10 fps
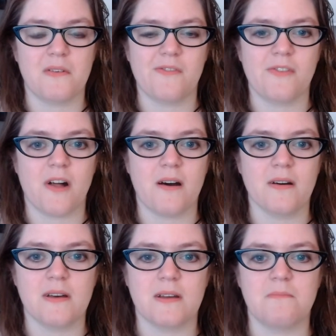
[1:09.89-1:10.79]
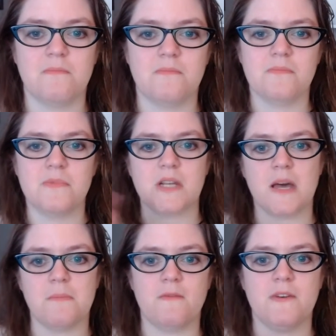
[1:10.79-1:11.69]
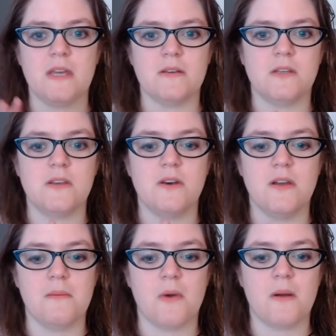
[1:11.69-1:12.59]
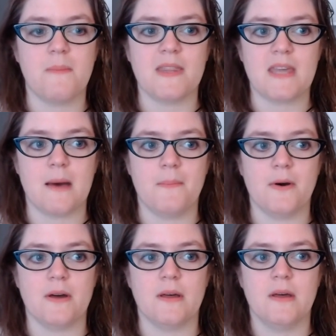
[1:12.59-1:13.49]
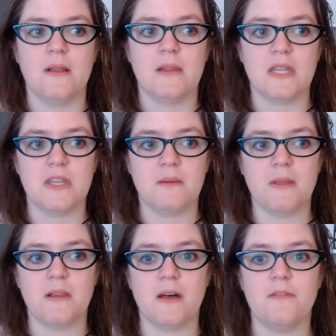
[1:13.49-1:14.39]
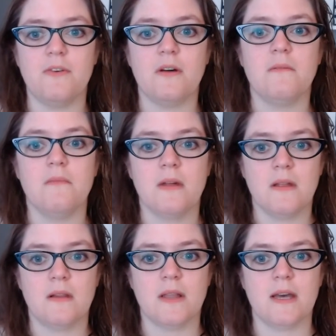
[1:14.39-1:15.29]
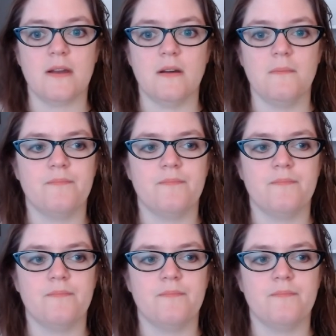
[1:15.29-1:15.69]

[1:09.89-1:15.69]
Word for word: vlog type of deal, so you'll hear more about that book, Let There Be Love, later